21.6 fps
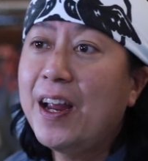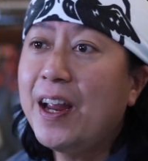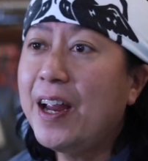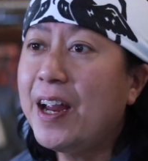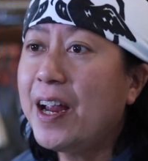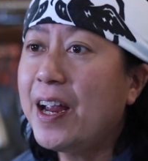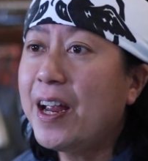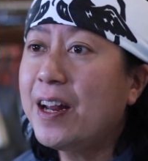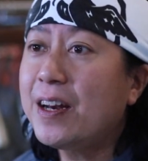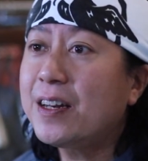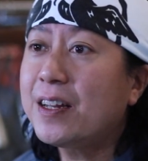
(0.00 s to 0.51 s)

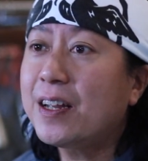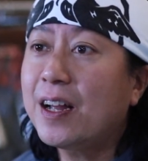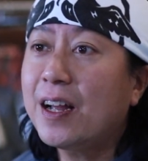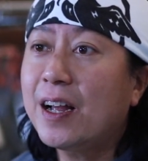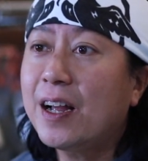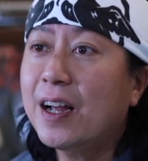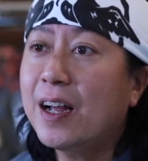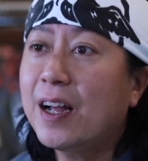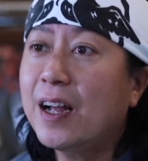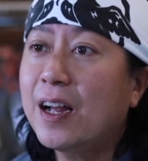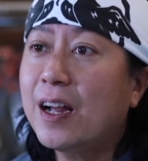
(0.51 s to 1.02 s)
And
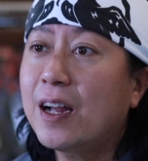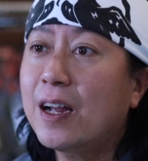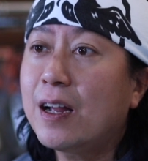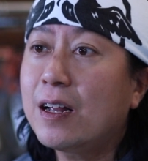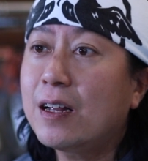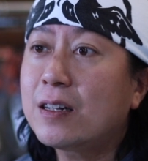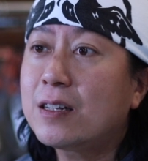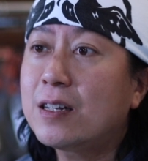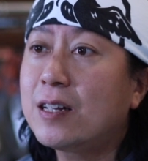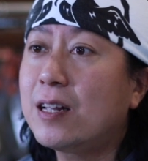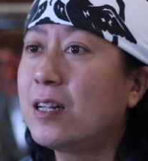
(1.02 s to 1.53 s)

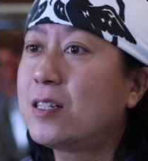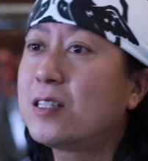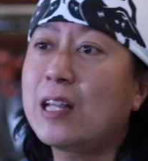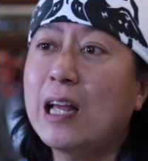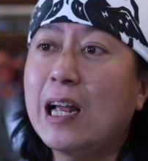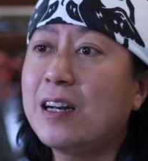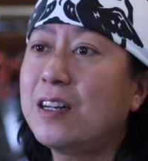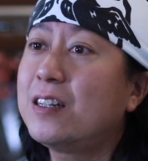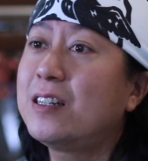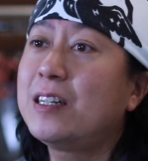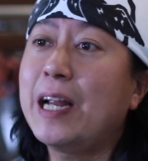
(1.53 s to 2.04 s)
uh, it's
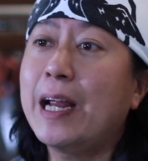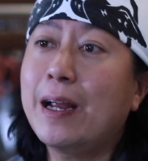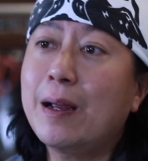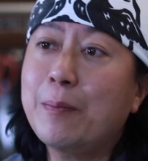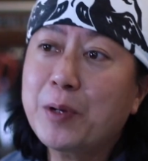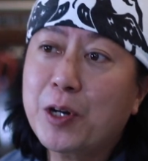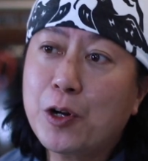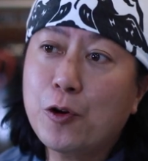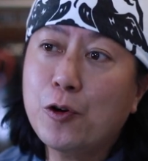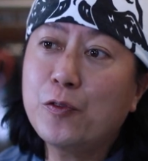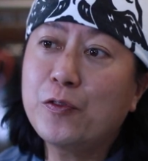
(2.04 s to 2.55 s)
that
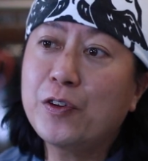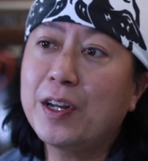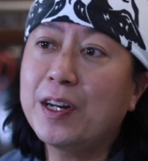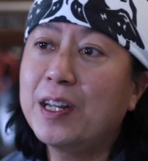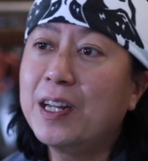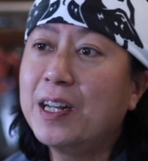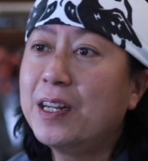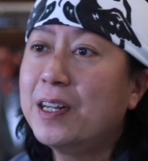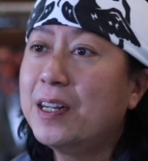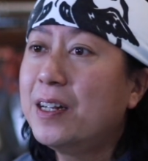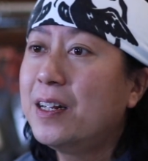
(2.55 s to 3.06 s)
damn
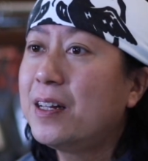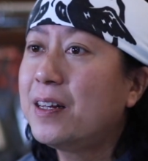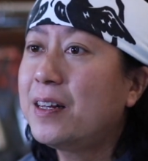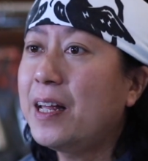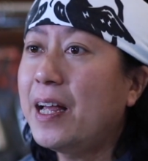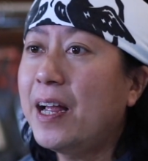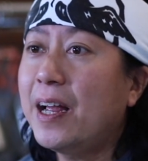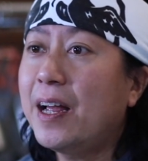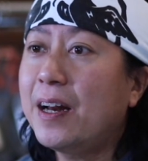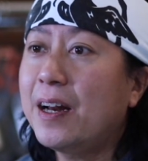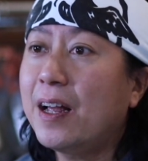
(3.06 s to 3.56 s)
COVID
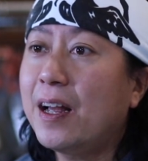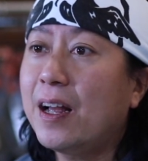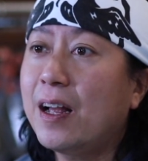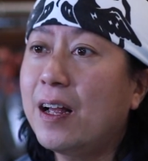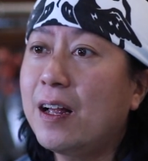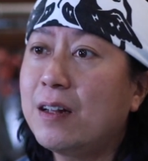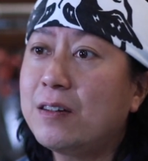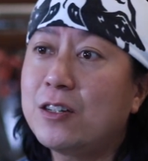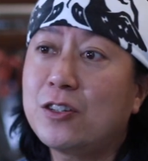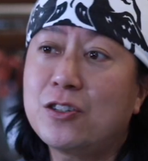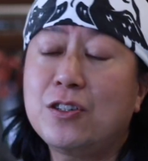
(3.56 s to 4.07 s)
that
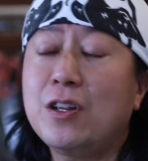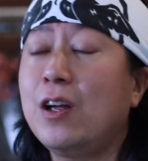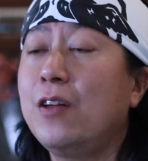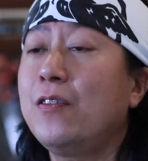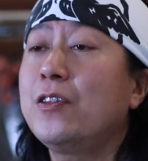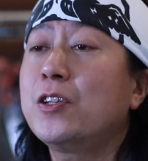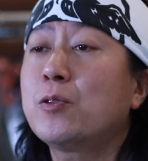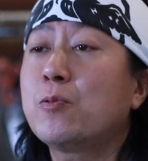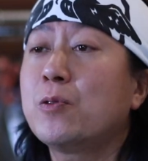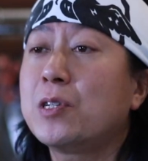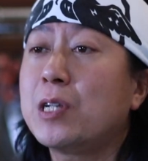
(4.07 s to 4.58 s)
uh, just none
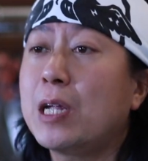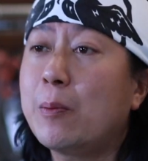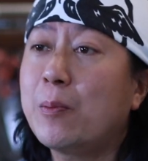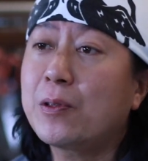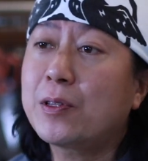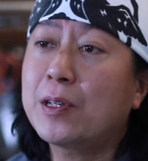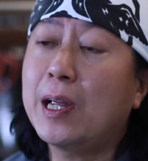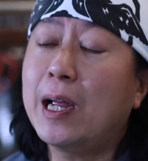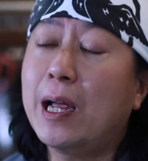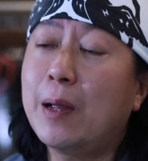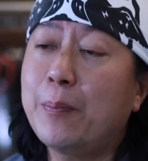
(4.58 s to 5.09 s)
of this was
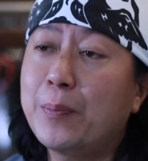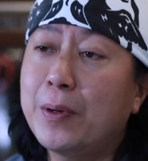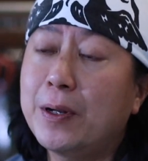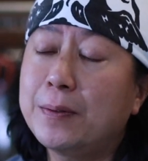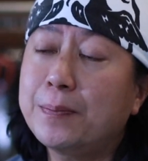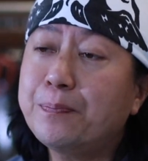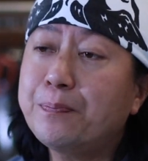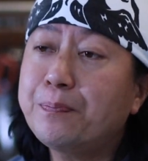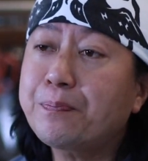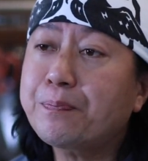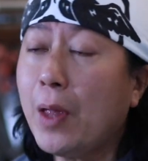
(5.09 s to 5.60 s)
able to
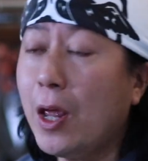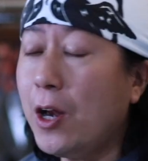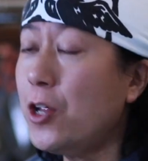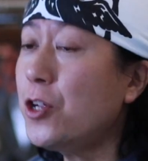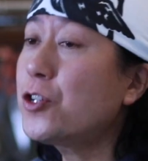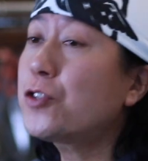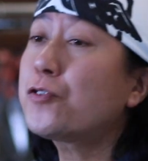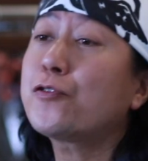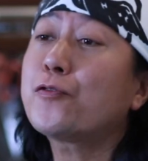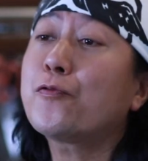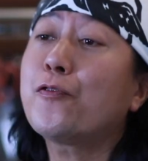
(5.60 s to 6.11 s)
happen. And
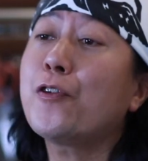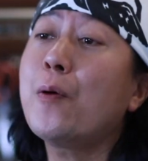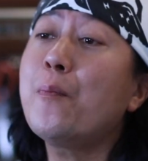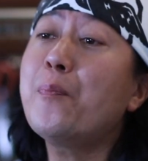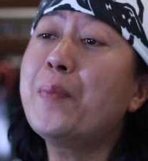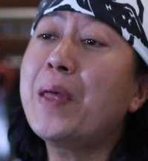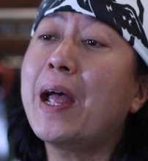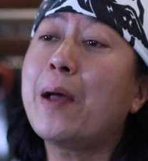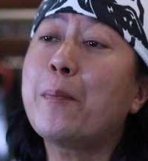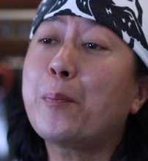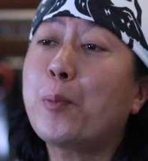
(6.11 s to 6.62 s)
it's
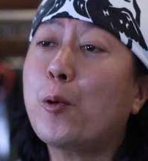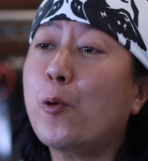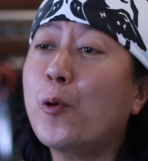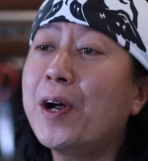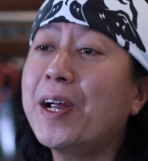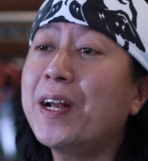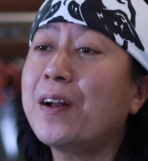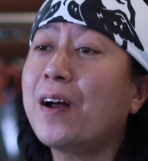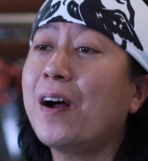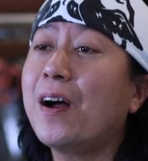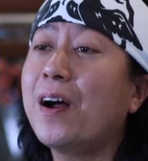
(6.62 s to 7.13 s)
from that
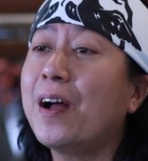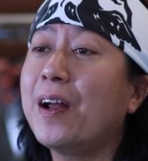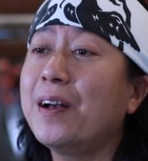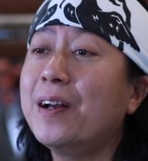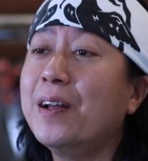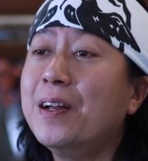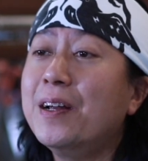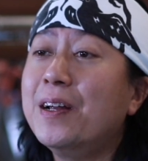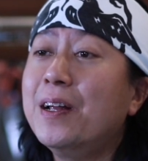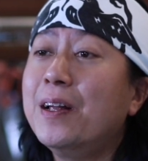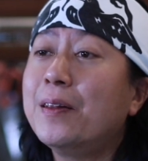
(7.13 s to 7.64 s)
point
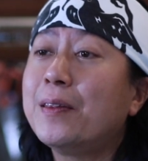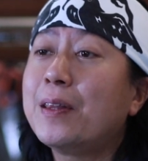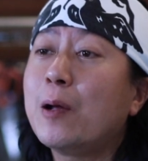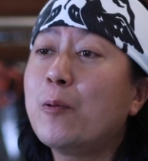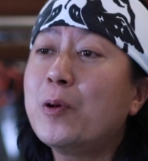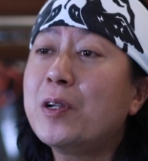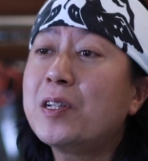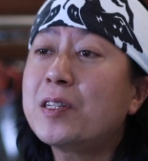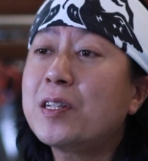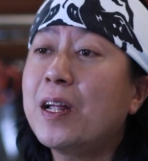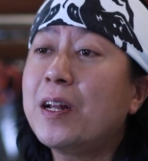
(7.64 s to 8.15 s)
on that
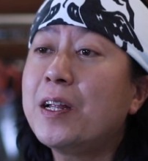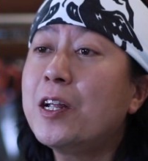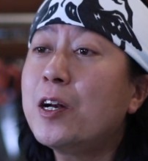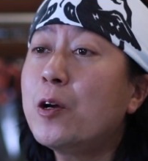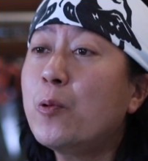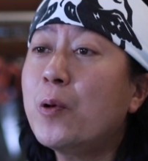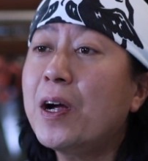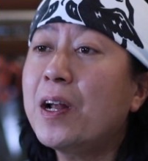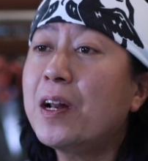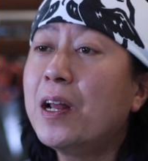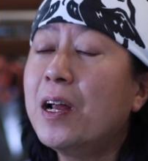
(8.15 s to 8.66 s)
we said, you
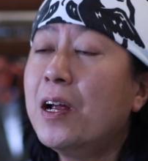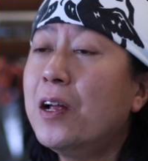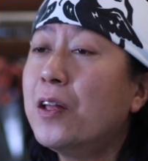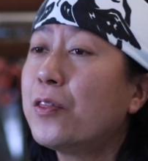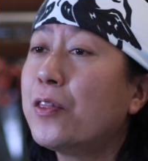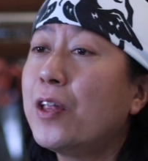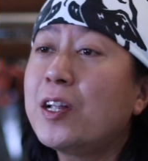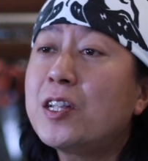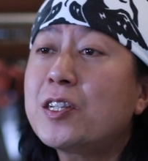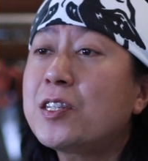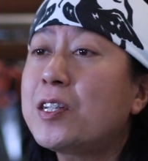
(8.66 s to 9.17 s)
know what,
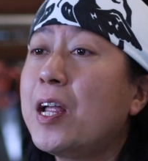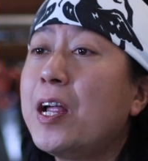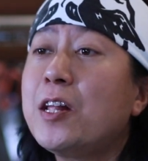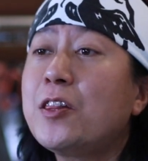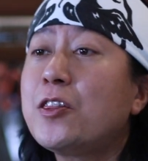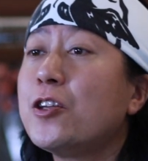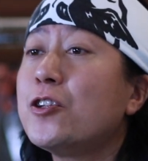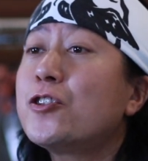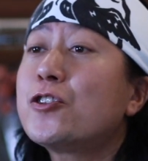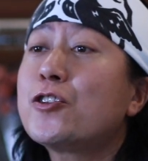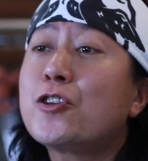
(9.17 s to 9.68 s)
let's
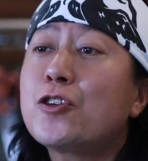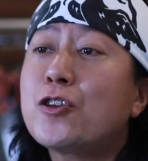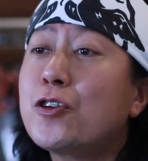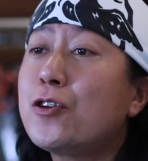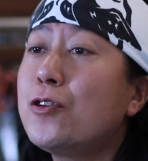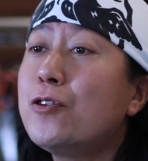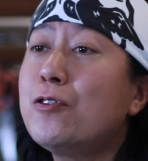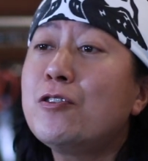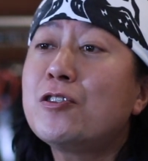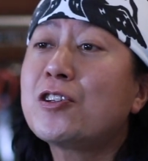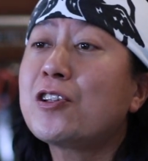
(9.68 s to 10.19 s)
take this
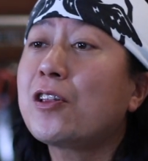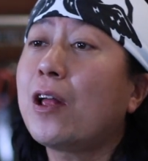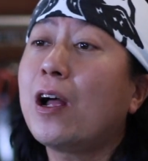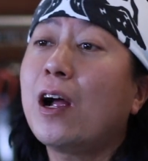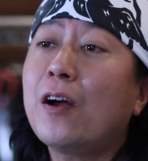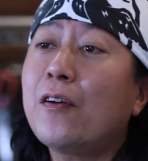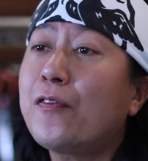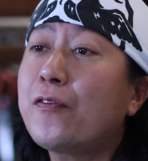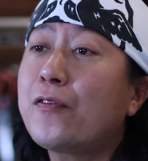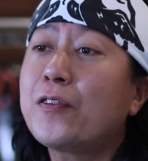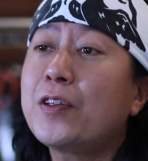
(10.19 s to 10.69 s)
huge,
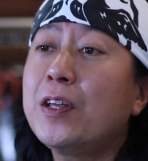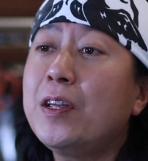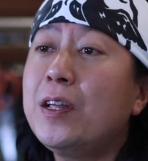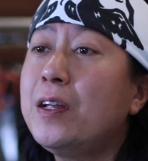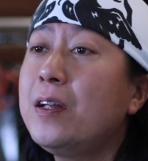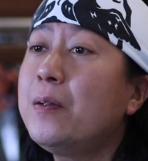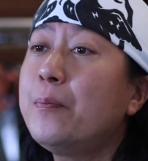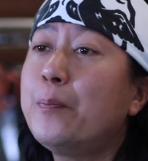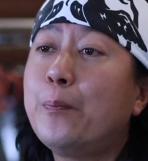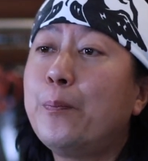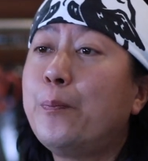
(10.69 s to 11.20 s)

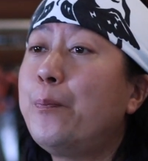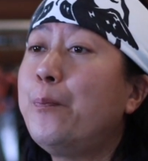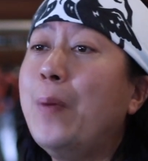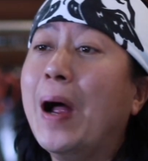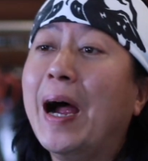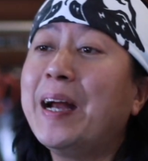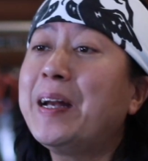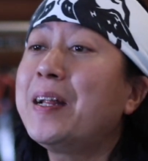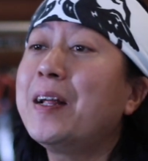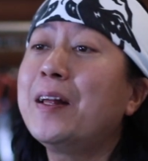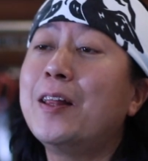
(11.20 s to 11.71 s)
lofty
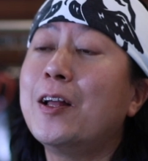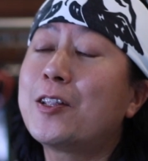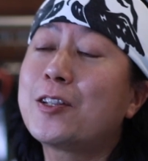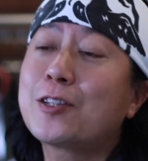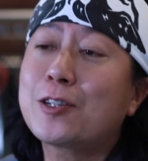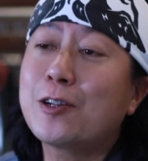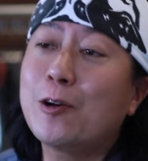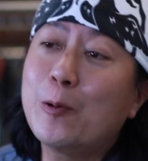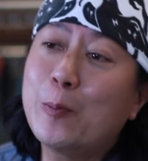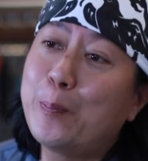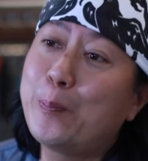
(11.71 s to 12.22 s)
idea that's
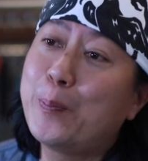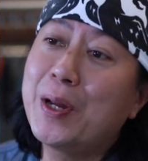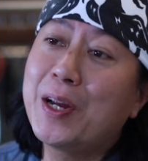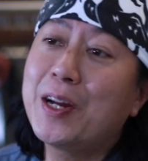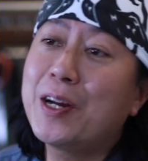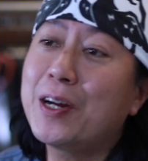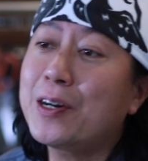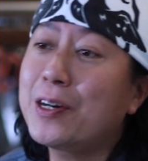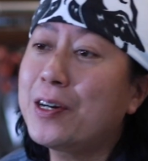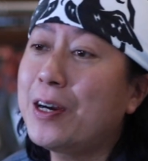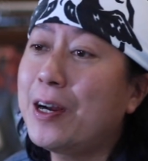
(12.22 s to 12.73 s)
so
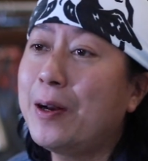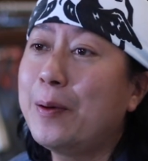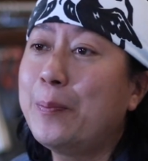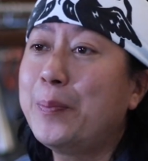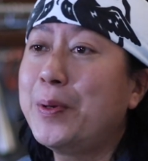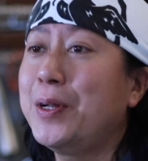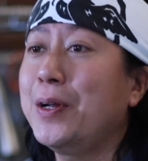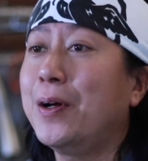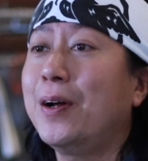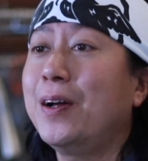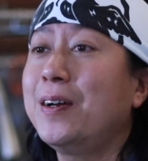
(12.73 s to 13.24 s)
bigger
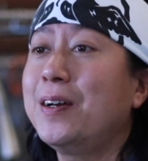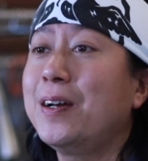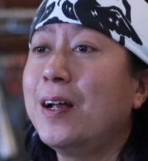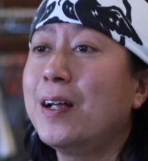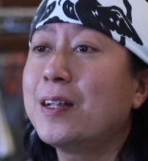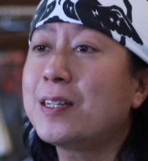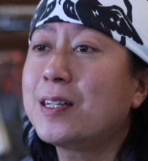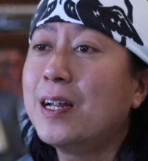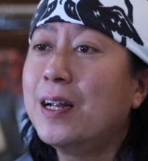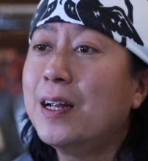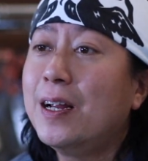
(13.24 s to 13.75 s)
and beyond
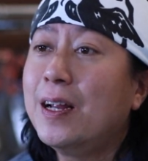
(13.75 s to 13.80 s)
us,